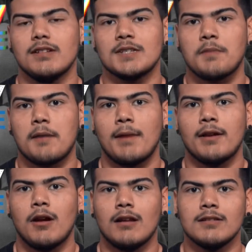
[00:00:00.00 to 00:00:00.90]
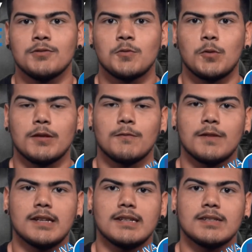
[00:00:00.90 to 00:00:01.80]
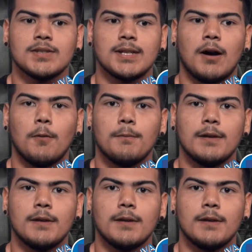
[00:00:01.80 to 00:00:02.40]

expand my knowledge within fitness to help